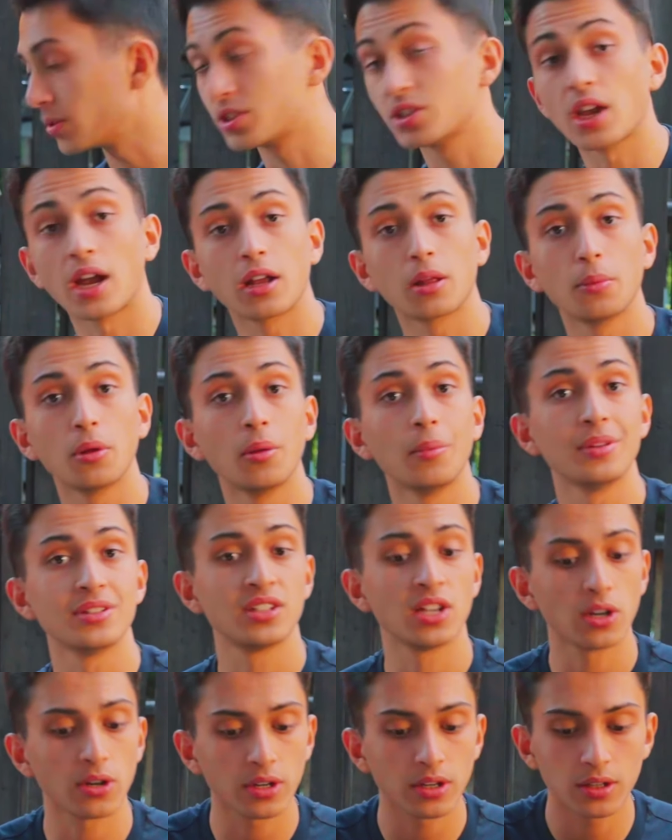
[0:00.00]
recyclable
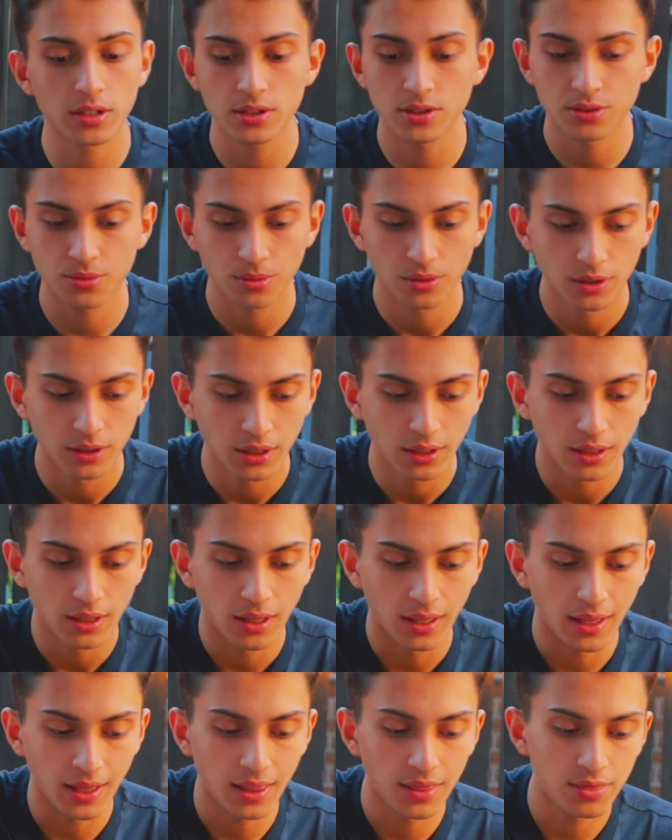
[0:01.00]
materials.
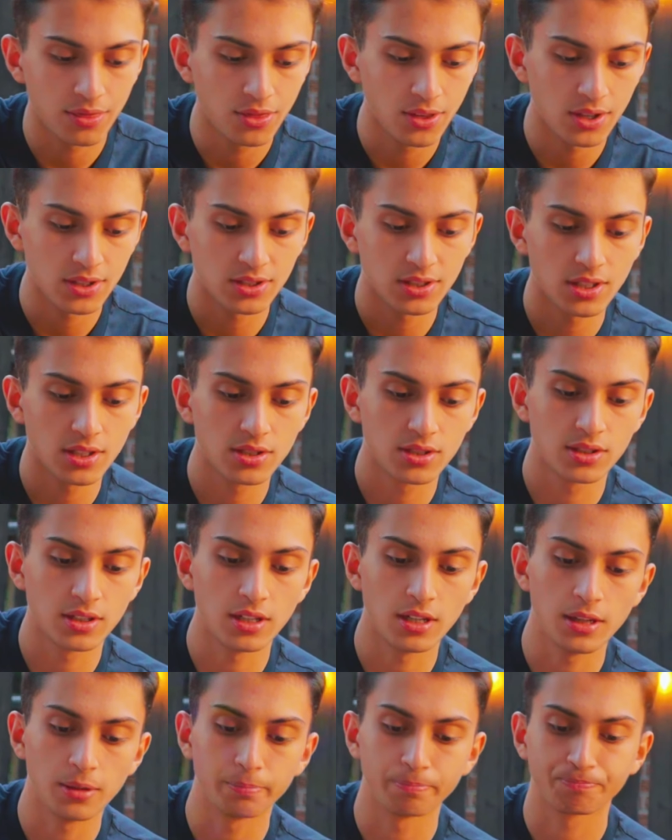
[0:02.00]
And this is
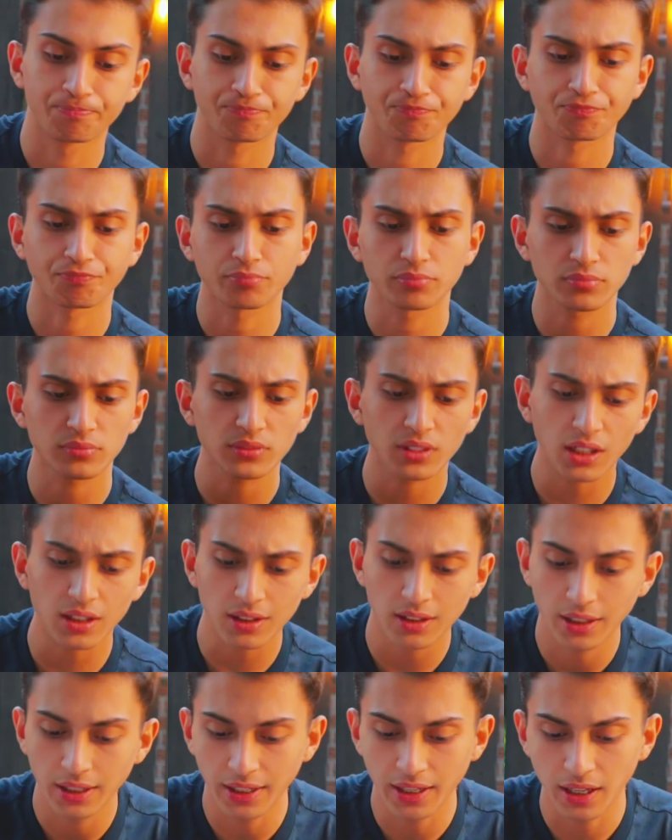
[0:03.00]
the,
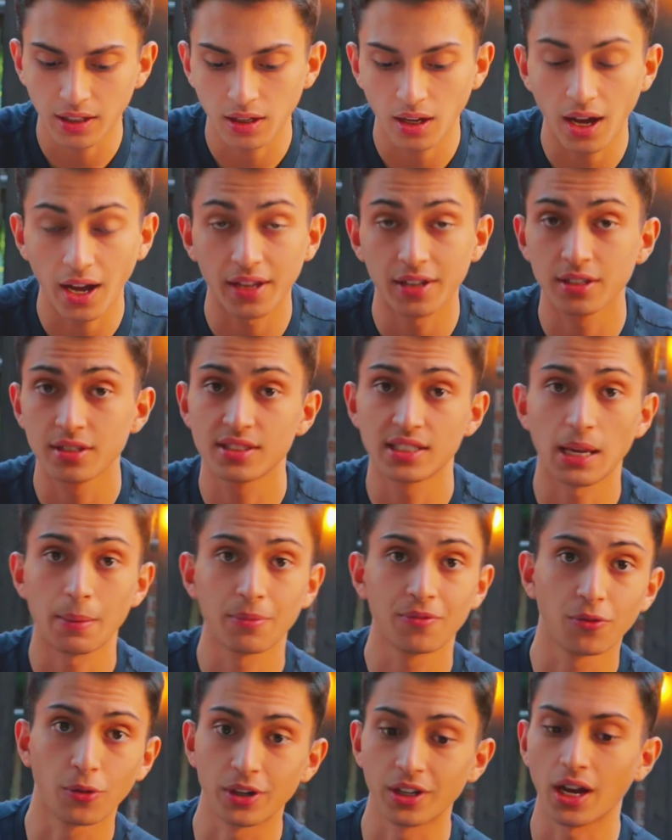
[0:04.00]
again, guide. Same
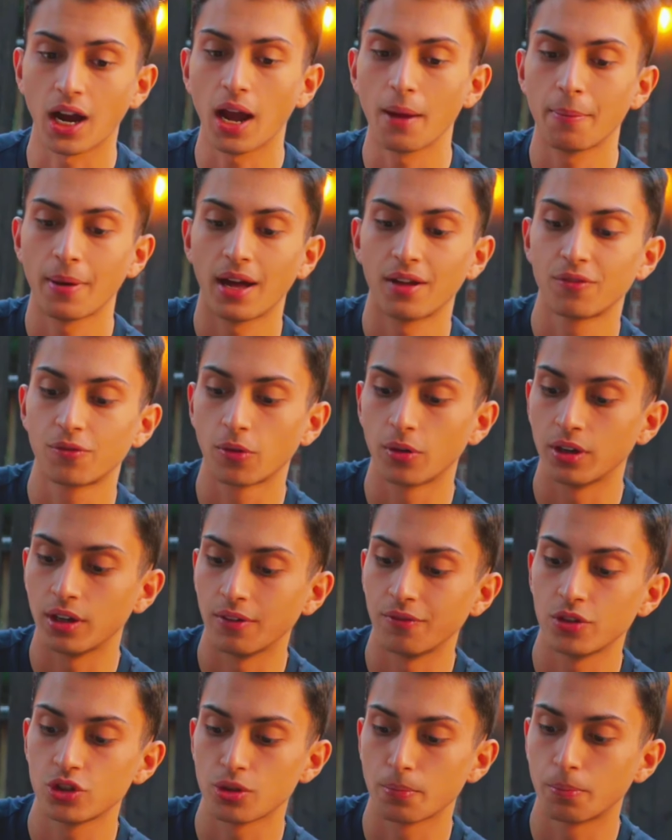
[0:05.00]
for the iPad, for
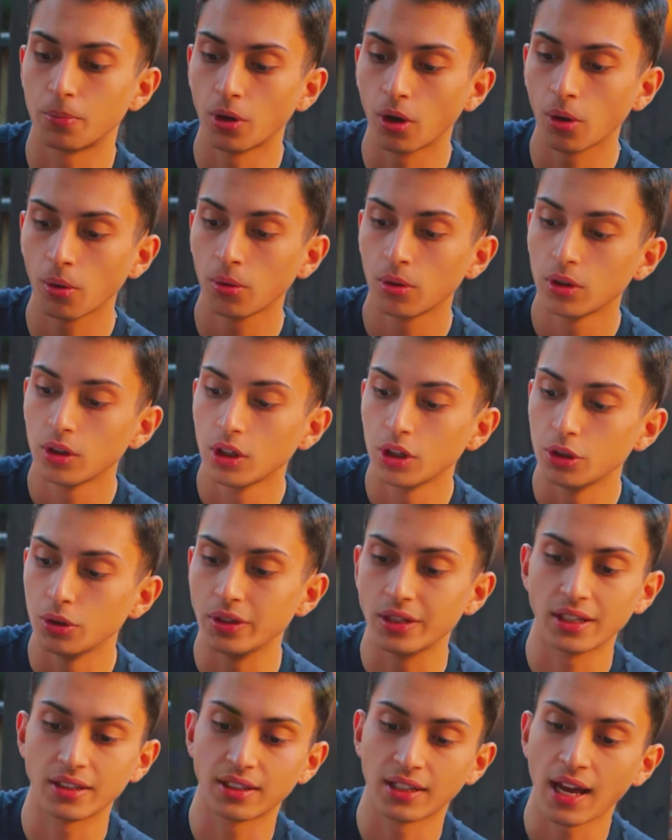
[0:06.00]
the Vision Pro.
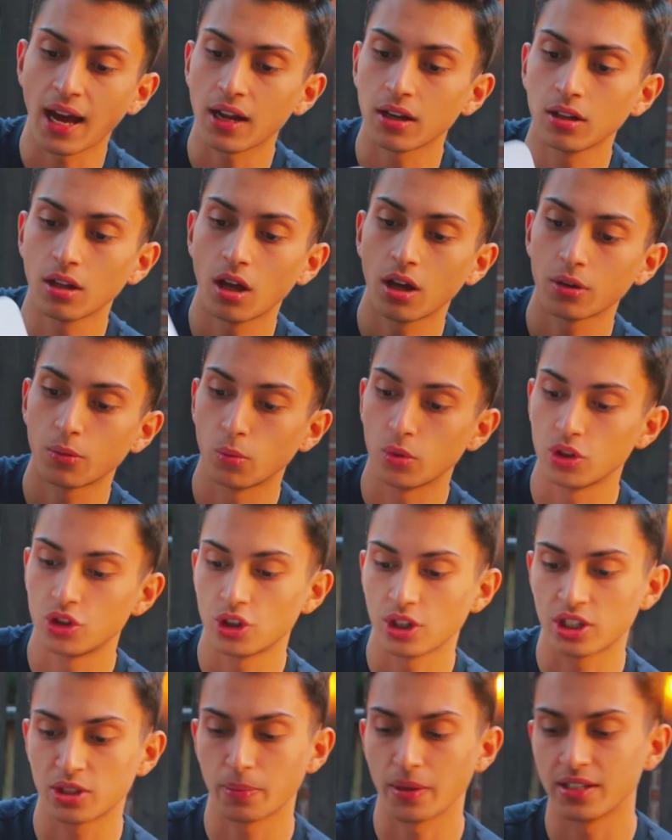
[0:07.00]
You get the catalog,
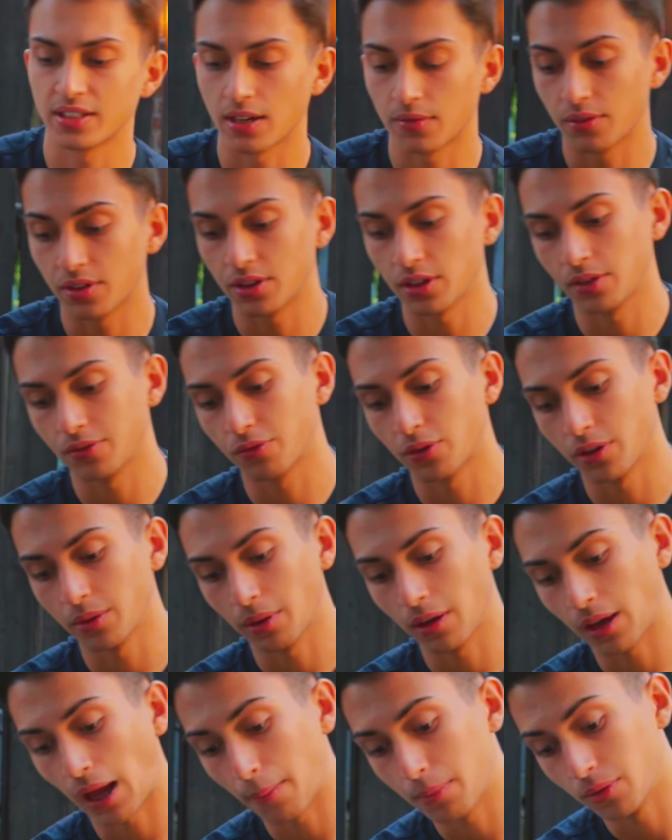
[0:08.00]
which explains everything for
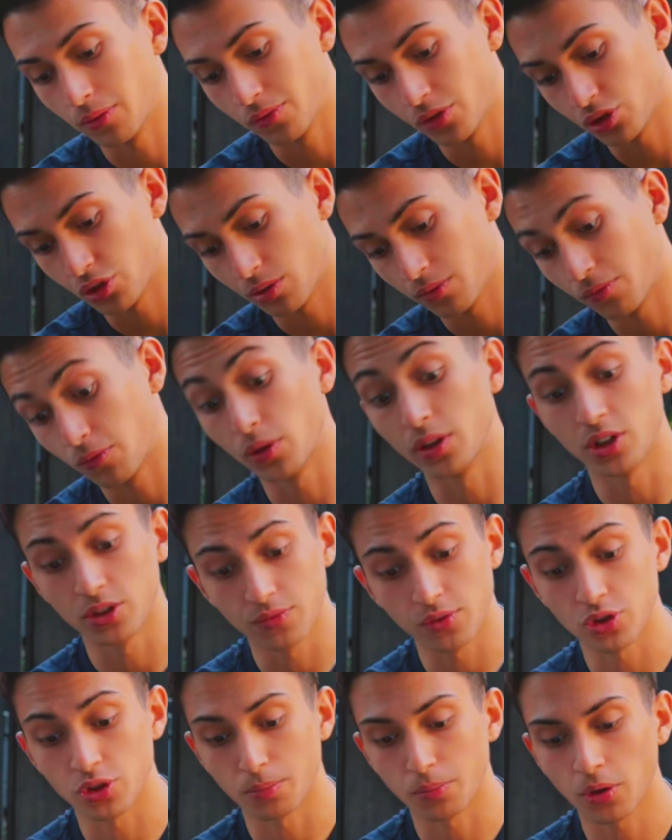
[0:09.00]
the Apple Vision, for this
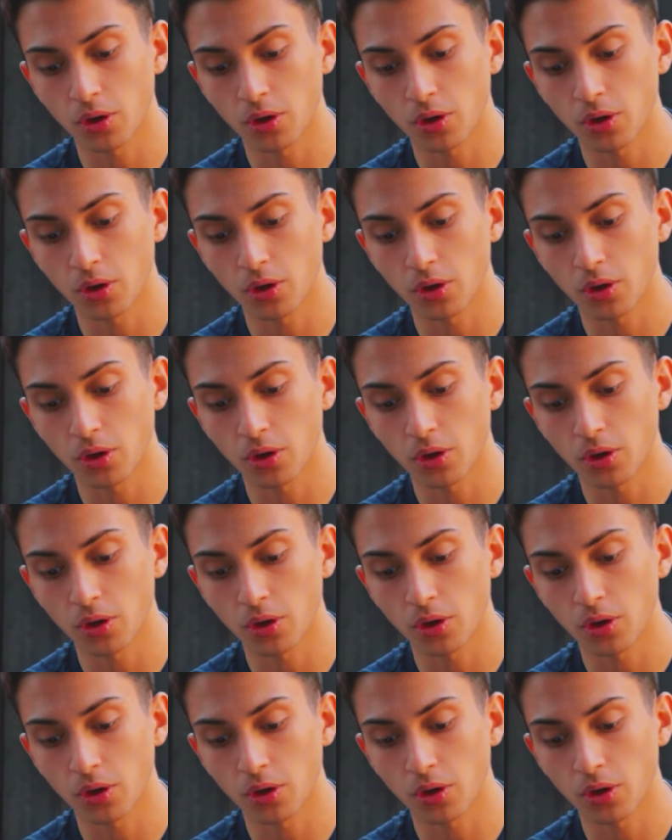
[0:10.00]
Vision